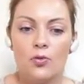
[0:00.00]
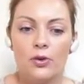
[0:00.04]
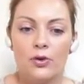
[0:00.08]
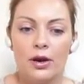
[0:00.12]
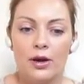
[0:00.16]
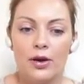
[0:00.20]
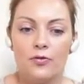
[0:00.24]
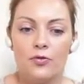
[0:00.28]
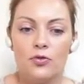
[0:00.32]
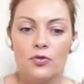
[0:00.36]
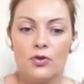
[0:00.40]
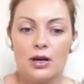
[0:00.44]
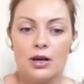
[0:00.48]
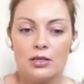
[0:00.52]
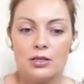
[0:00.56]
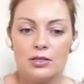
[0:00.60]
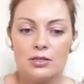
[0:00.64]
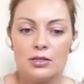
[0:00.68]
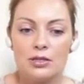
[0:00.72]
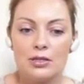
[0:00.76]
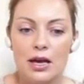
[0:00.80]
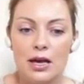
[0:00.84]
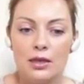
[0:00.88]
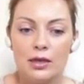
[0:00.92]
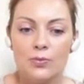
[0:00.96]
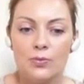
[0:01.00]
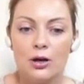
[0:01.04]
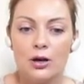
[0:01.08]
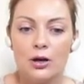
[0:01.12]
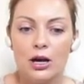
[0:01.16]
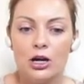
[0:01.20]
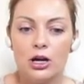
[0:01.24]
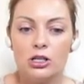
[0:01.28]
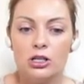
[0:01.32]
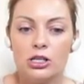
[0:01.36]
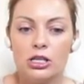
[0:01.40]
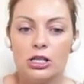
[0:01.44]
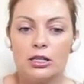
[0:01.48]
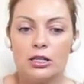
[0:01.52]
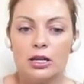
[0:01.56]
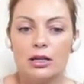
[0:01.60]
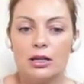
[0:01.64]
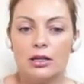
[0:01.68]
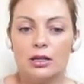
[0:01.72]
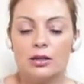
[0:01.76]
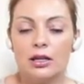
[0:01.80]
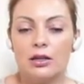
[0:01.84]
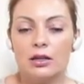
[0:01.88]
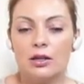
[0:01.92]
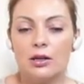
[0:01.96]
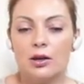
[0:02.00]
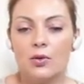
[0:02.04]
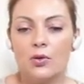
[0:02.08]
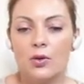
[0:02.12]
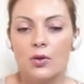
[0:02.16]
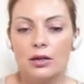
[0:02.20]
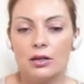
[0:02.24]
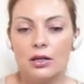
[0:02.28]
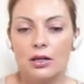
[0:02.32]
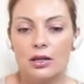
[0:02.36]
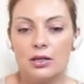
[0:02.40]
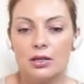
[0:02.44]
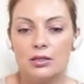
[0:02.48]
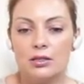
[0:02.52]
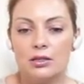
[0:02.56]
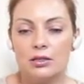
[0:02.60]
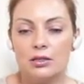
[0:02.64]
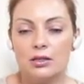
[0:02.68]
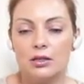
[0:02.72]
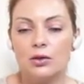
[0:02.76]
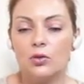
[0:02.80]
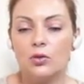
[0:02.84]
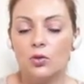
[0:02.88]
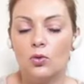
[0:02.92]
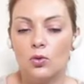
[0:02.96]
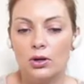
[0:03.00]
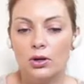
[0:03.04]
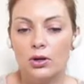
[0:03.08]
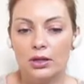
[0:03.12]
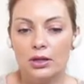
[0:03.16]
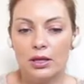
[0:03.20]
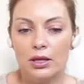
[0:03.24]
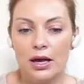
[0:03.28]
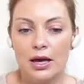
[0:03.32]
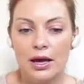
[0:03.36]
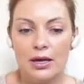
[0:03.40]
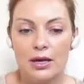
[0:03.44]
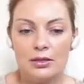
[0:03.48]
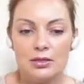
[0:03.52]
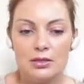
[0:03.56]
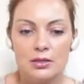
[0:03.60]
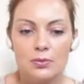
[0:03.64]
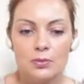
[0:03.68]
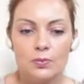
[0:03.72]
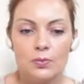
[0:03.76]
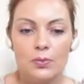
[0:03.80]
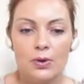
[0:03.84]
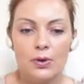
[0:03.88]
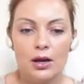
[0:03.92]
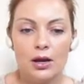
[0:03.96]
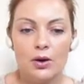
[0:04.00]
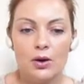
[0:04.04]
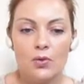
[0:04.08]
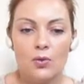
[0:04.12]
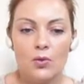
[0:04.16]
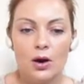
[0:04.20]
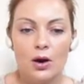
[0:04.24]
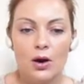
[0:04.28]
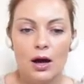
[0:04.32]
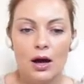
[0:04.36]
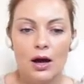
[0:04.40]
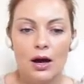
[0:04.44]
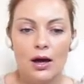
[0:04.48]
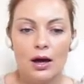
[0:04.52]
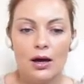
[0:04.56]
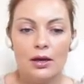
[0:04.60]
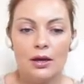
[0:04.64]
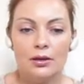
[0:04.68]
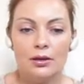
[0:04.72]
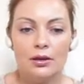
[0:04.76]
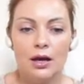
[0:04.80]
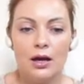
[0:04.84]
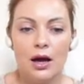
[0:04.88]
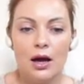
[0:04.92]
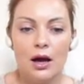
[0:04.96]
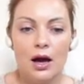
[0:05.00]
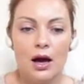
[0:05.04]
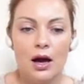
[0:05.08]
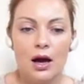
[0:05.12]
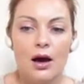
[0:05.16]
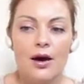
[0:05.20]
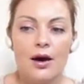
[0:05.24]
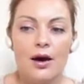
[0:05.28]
We have one sidebar and then another one is included as spare one,